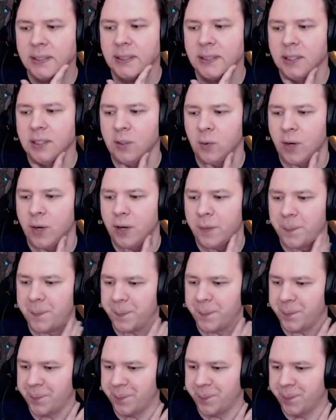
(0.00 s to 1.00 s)
Well,
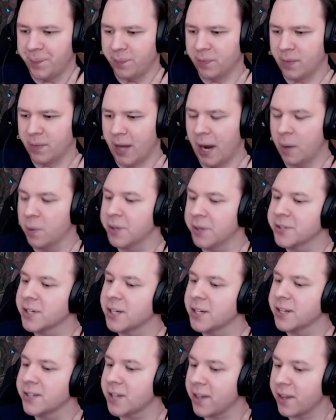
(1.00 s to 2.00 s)
I was
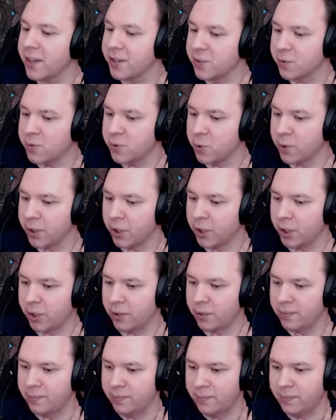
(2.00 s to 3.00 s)
gonna say that this was doing good,
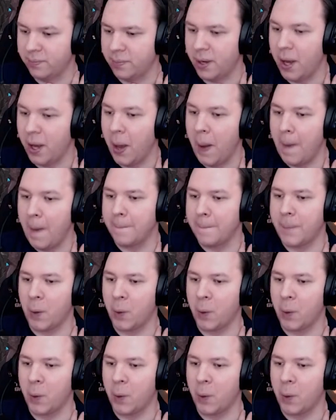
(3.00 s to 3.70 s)
but we